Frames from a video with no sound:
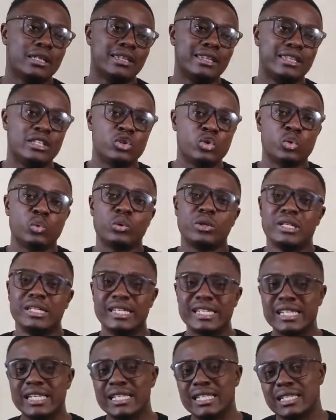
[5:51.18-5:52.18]
you will
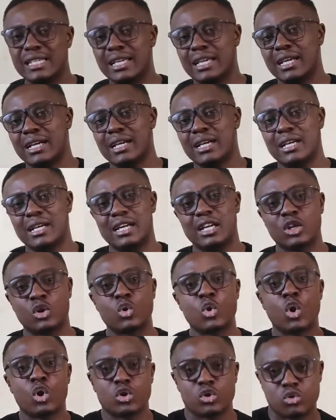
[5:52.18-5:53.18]
need a
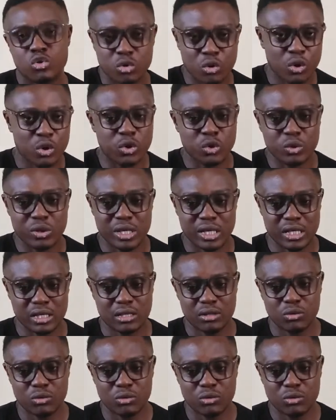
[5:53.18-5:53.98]
control unit,